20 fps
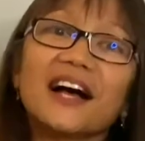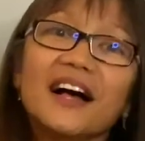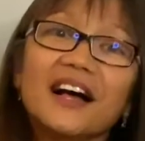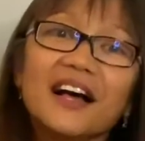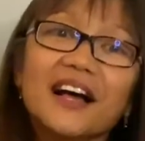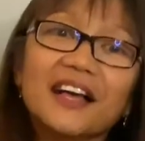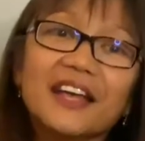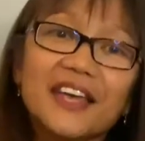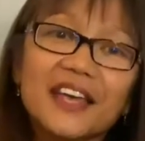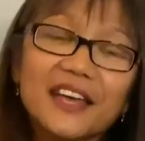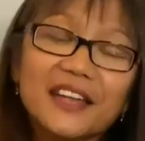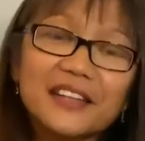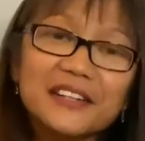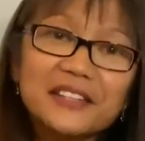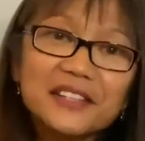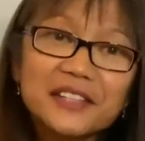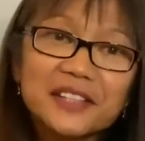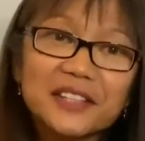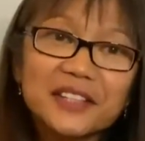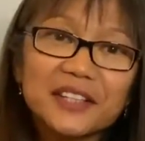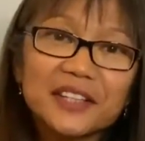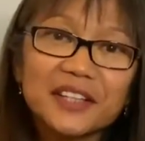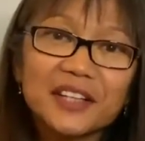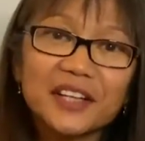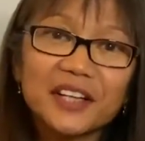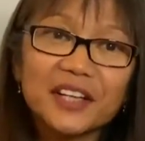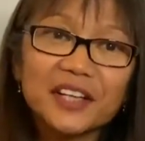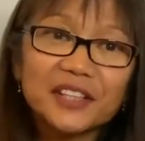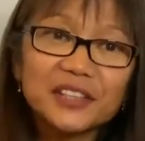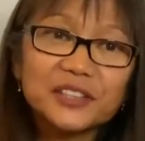again,
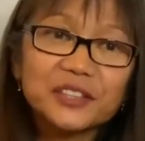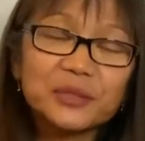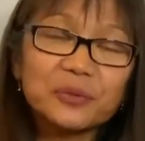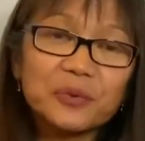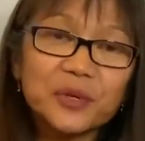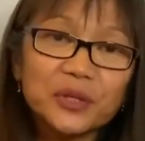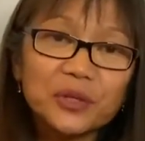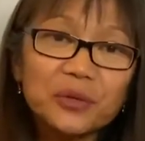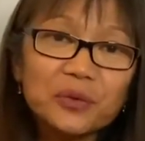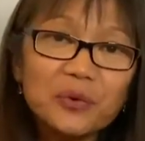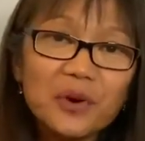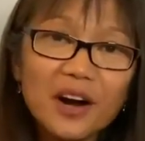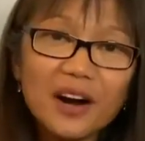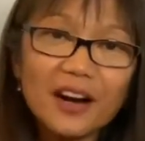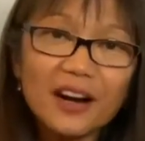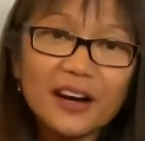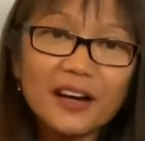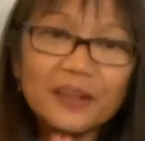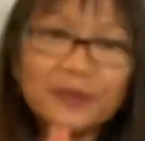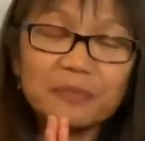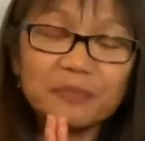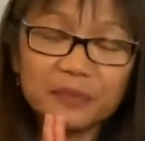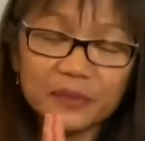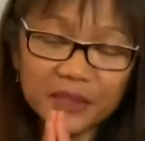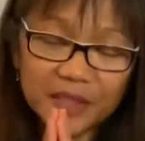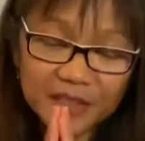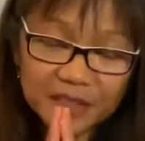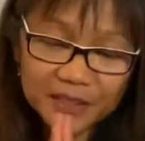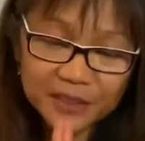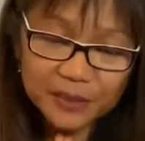when you are,
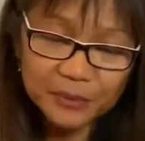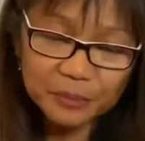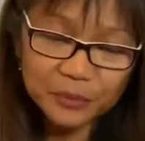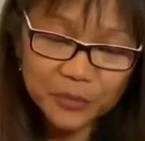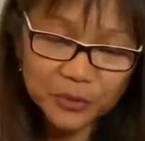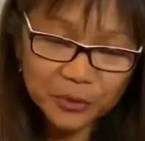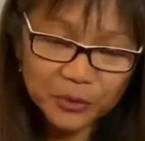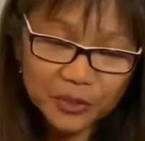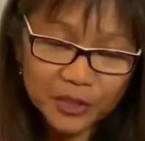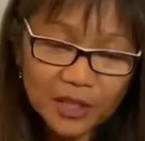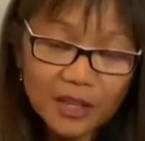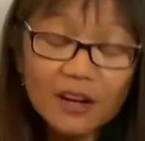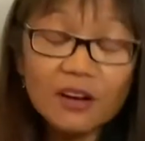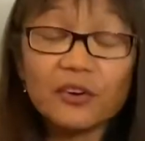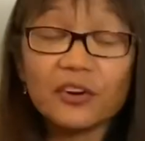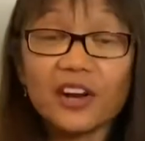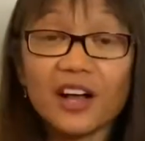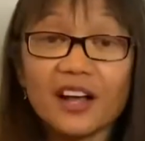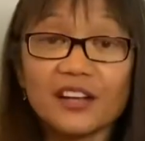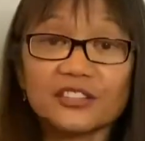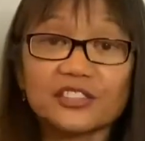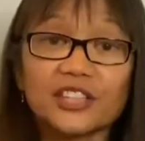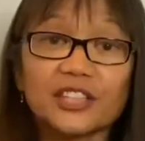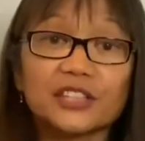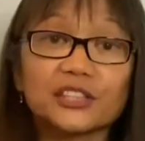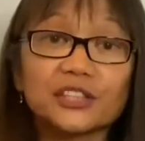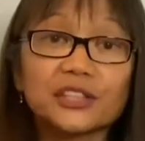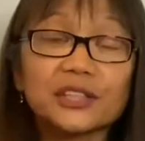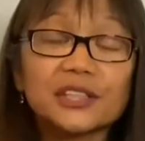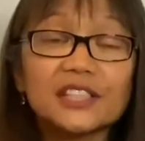this mudra or hand
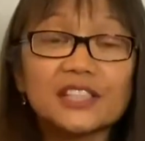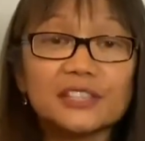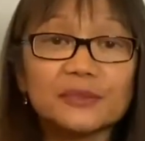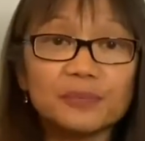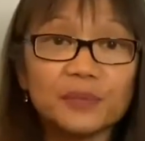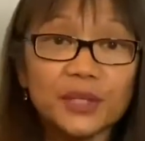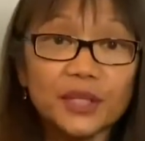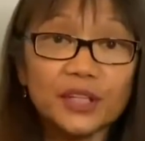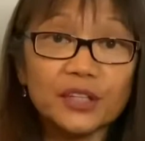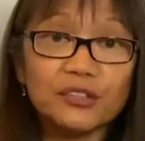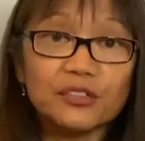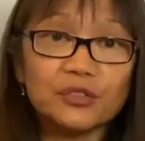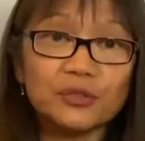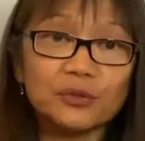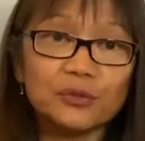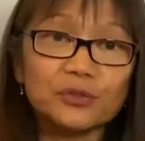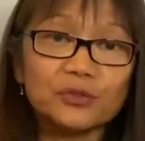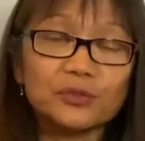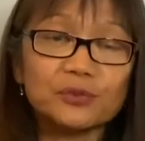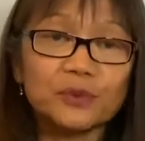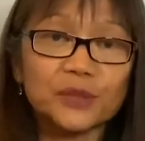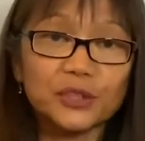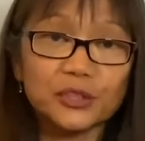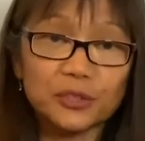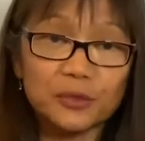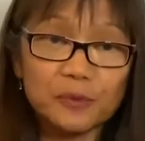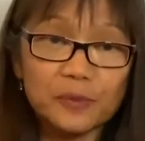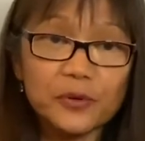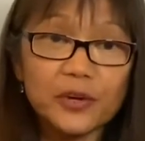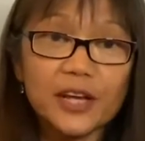gesture is being used when
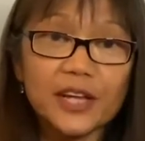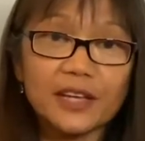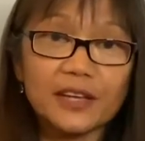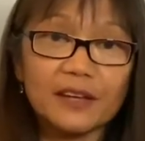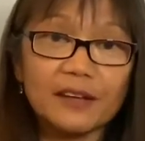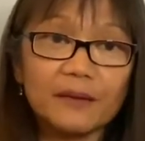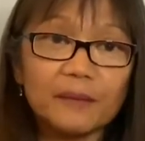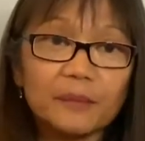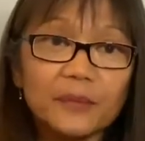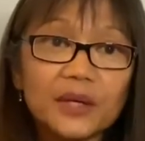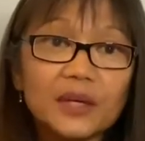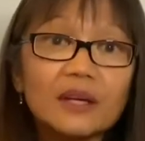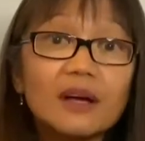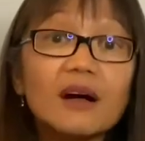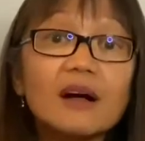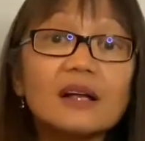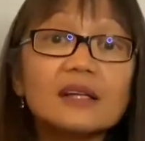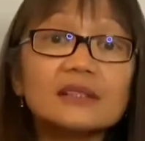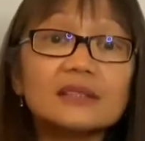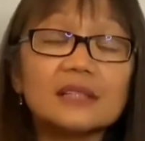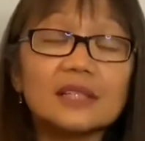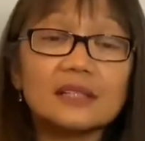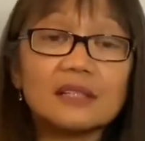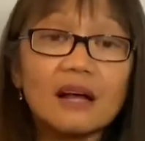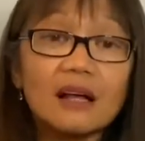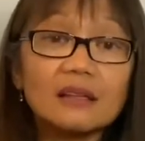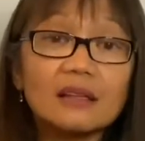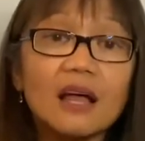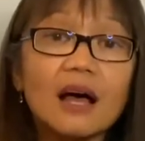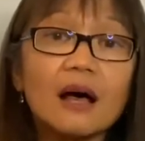you're praying because it
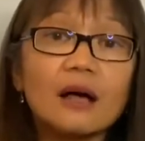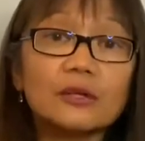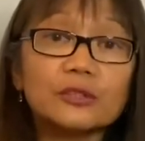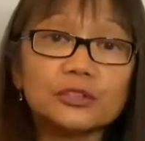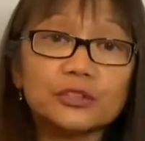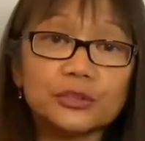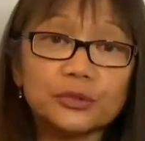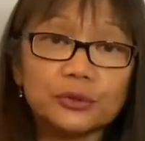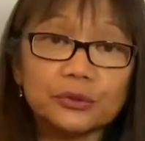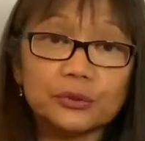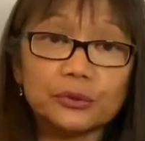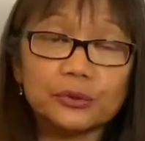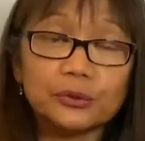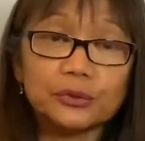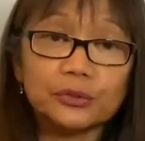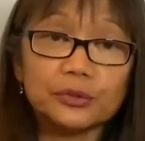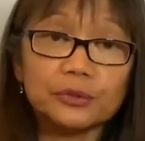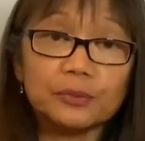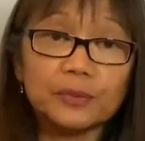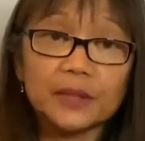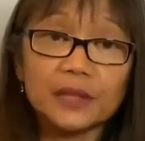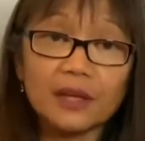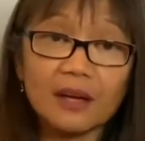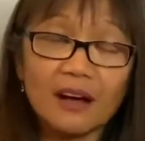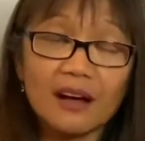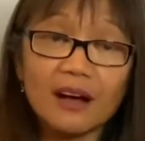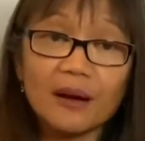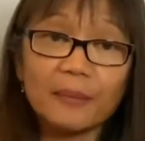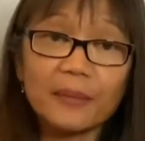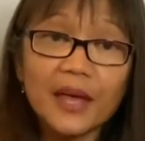allows you to
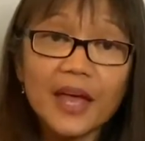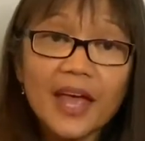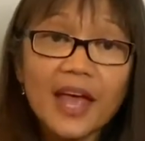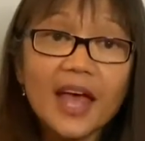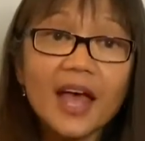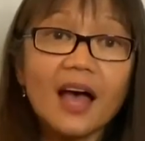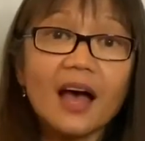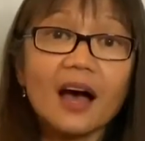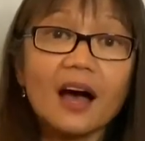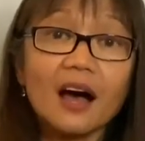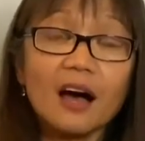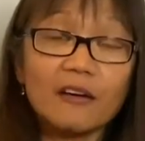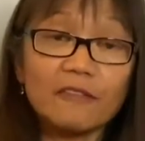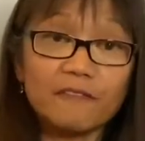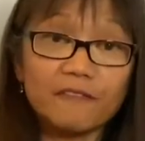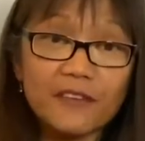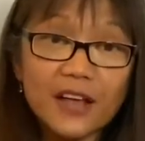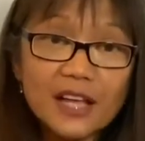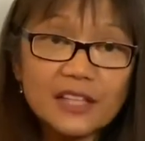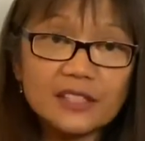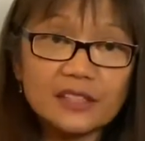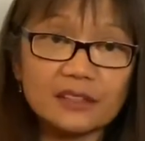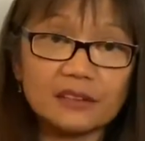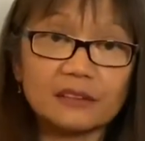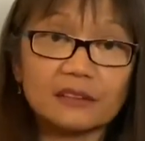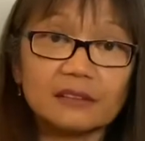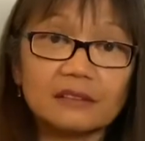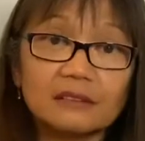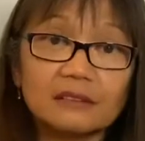become a vessel